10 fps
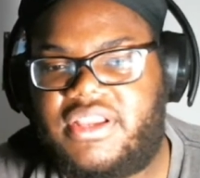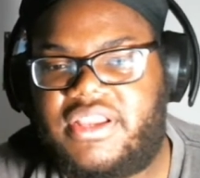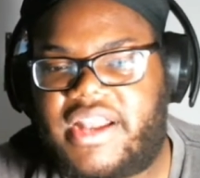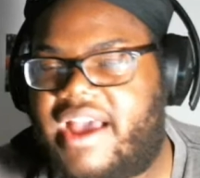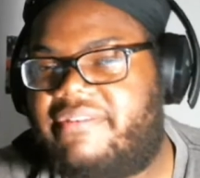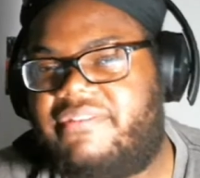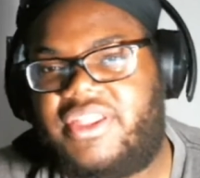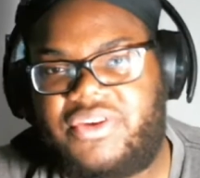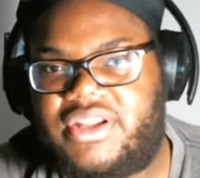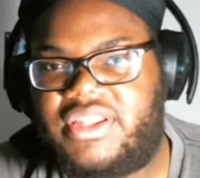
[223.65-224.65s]
not
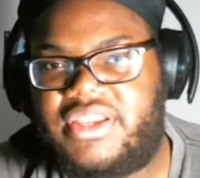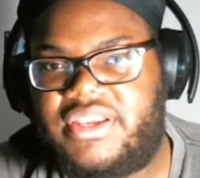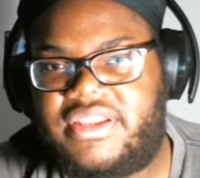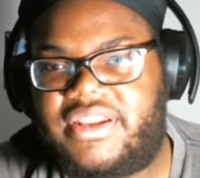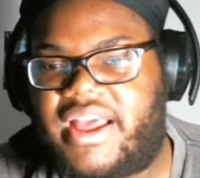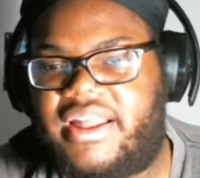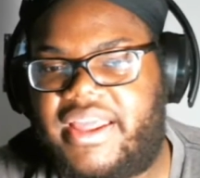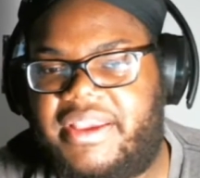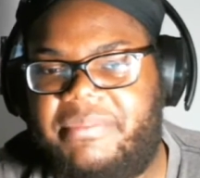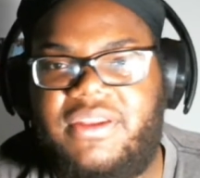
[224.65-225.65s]
lyrically, not
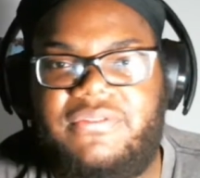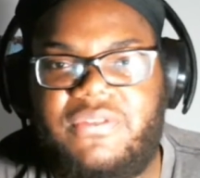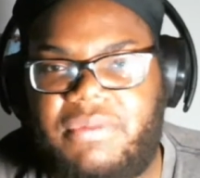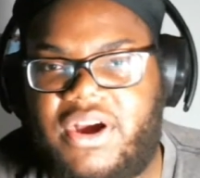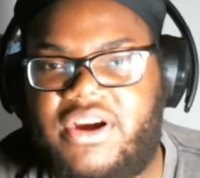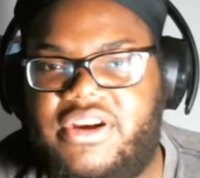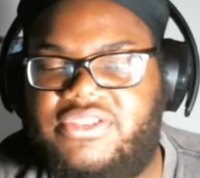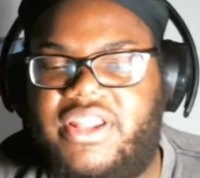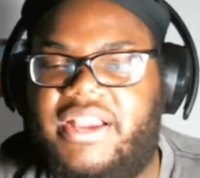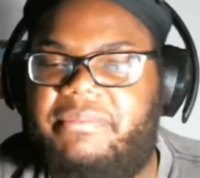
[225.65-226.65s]
like meaningful
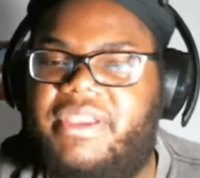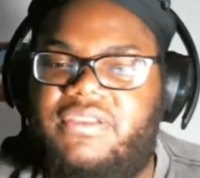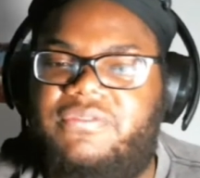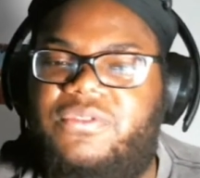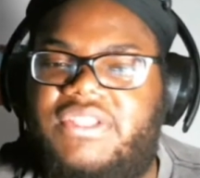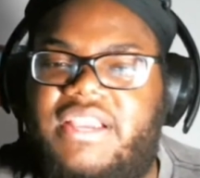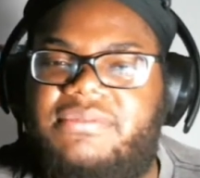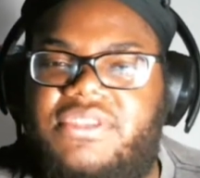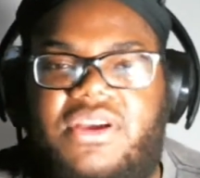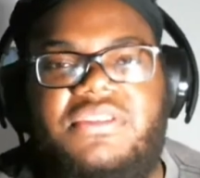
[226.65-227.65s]
bars or like meaningful type
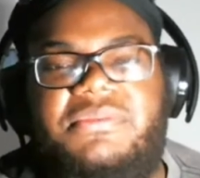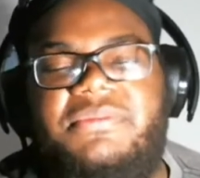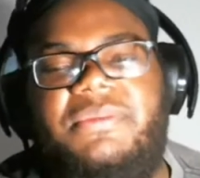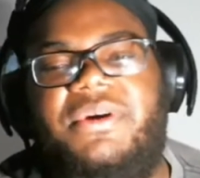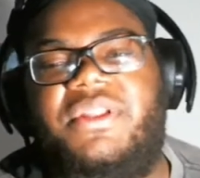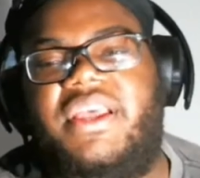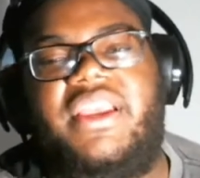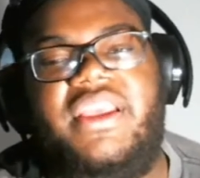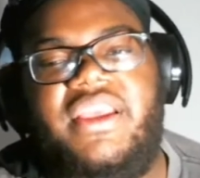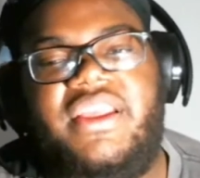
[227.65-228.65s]
songs, but I'm talking about
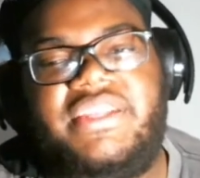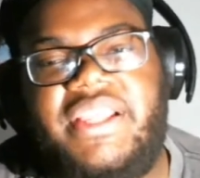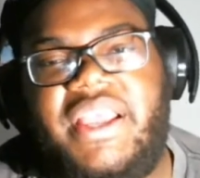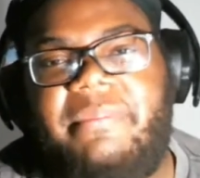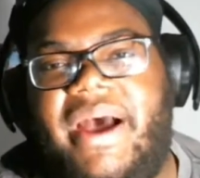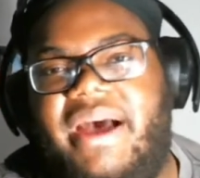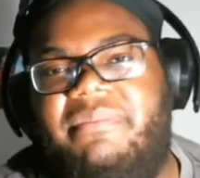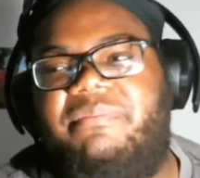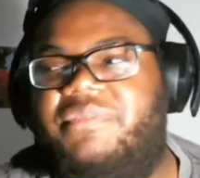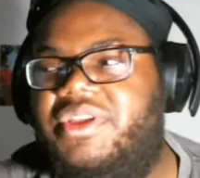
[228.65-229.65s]
like this hip
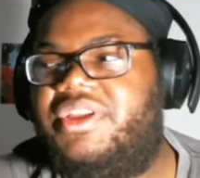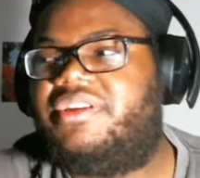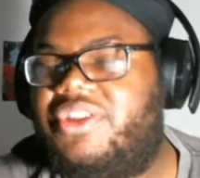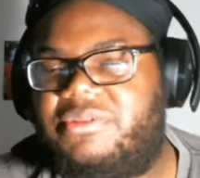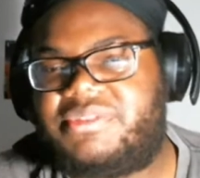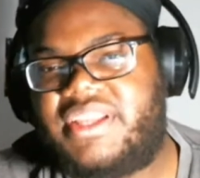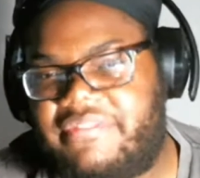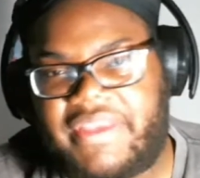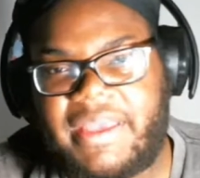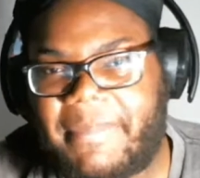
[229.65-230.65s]
hop, you know, what I'm
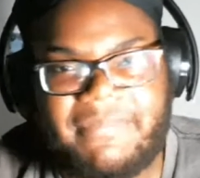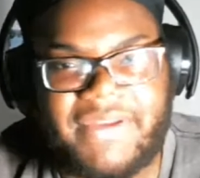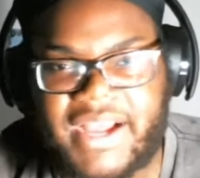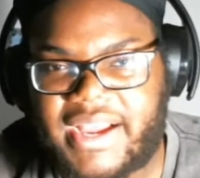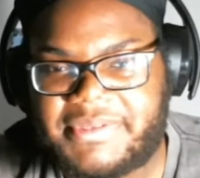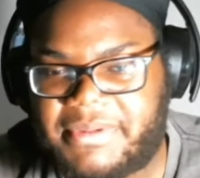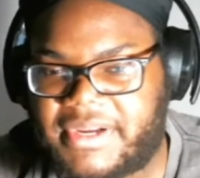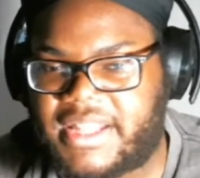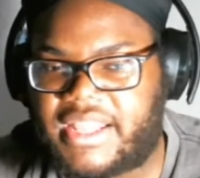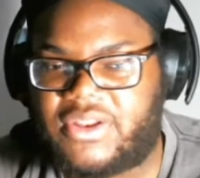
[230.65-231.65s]
saying, hip hop vibes,
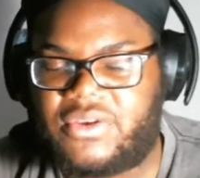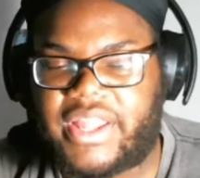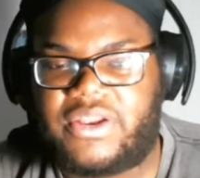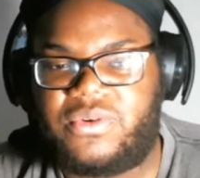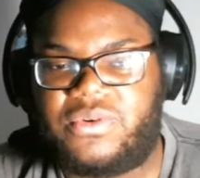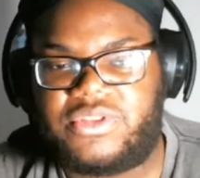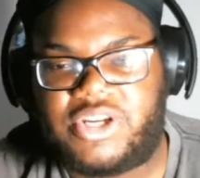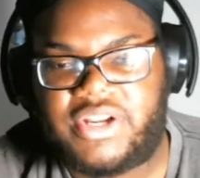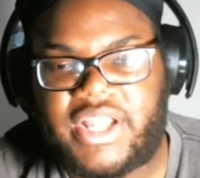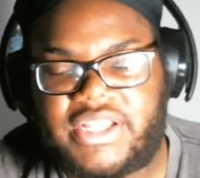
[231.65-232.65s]
bro. Like new, like new,
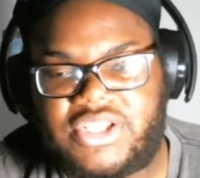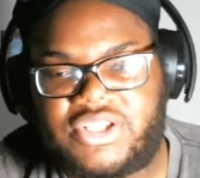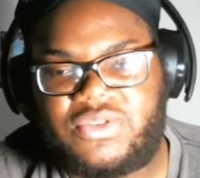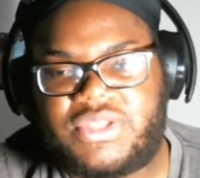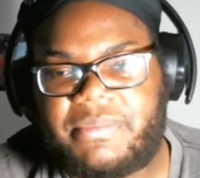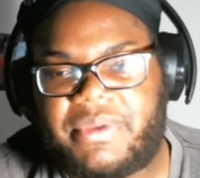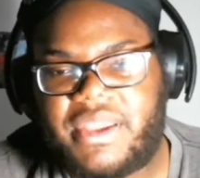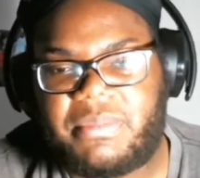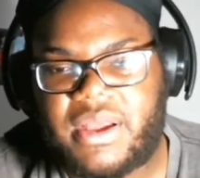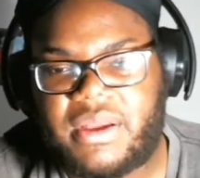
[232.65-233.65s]
like this new type of
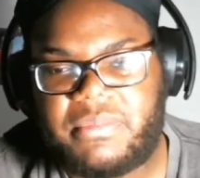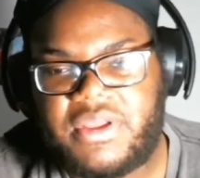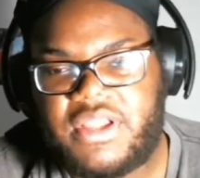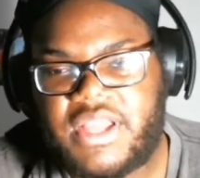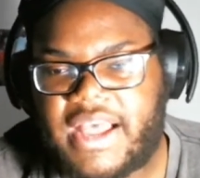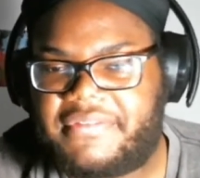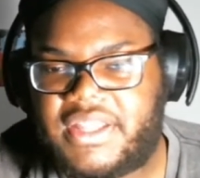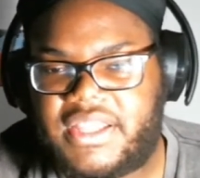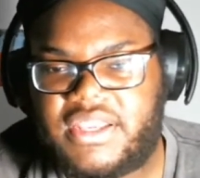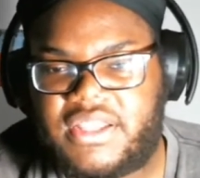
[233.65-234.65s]
hip hop. I feel
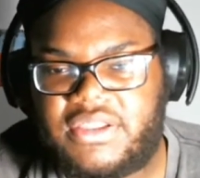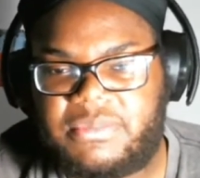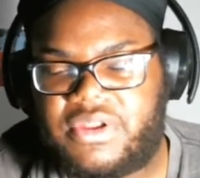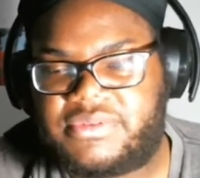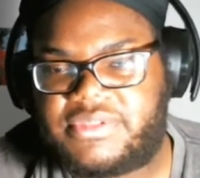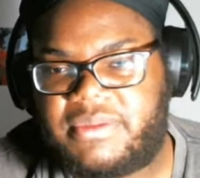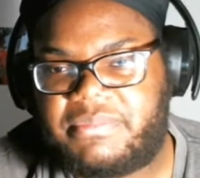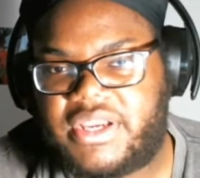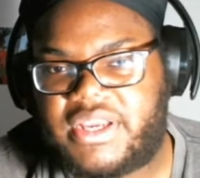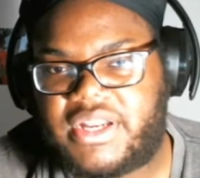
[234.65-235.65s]
like he can, you know, what I'm saying,
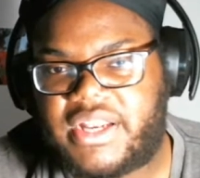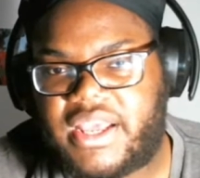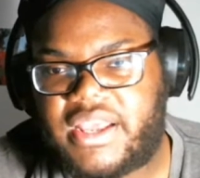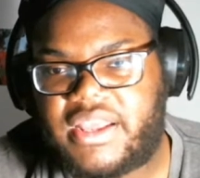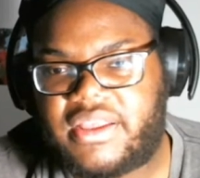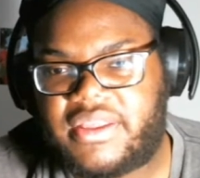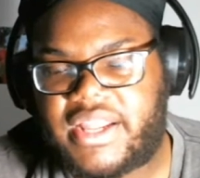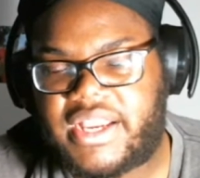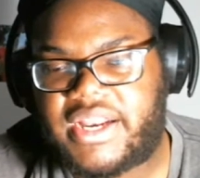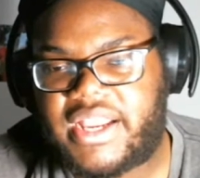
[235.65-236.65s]
be good in that, and
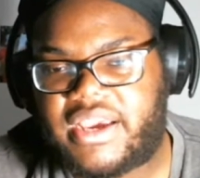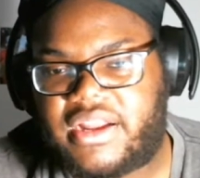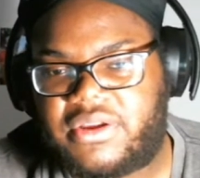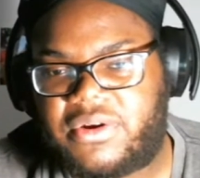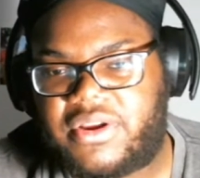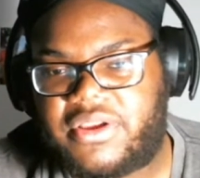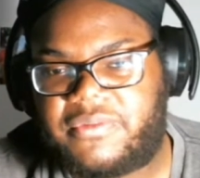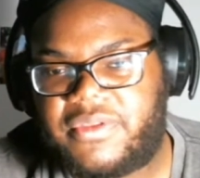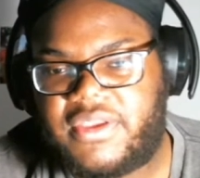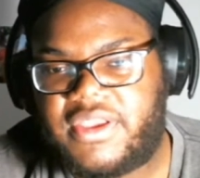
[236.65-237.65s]
like in that category
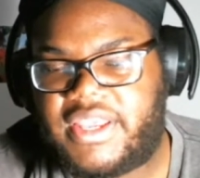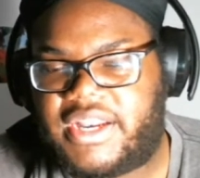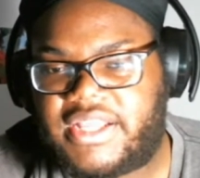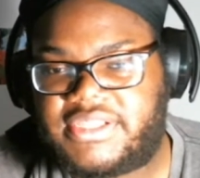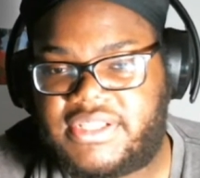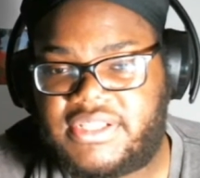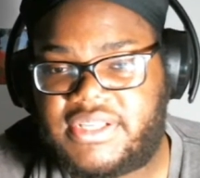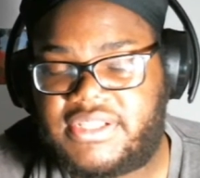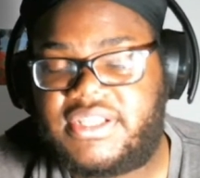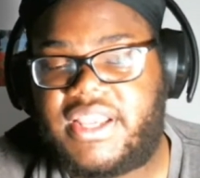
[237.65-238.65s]
in that sense
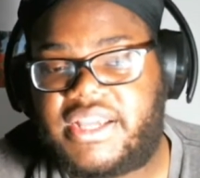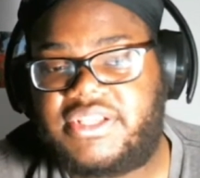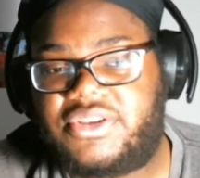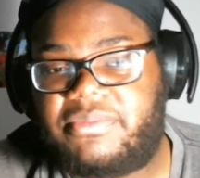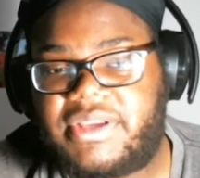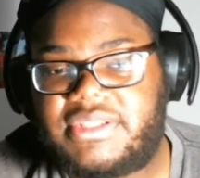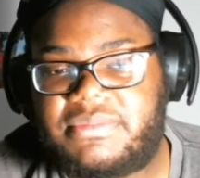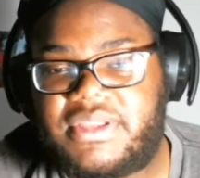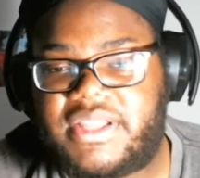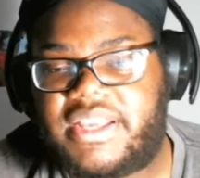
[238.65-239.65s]
because he actually do make some
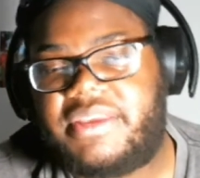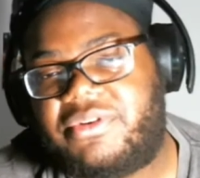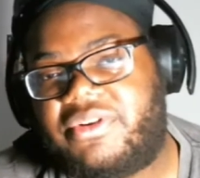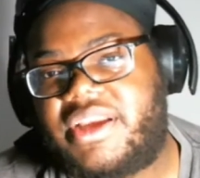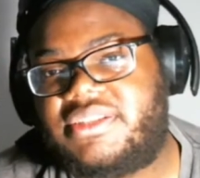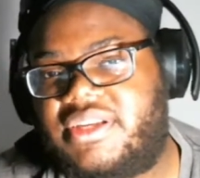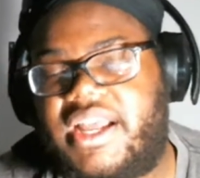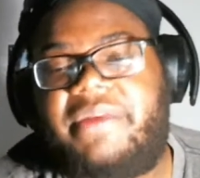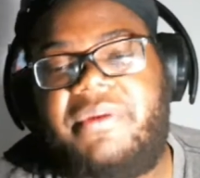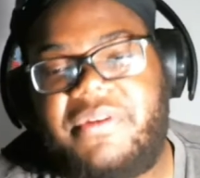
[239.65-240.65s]
he, he, progressing i remember the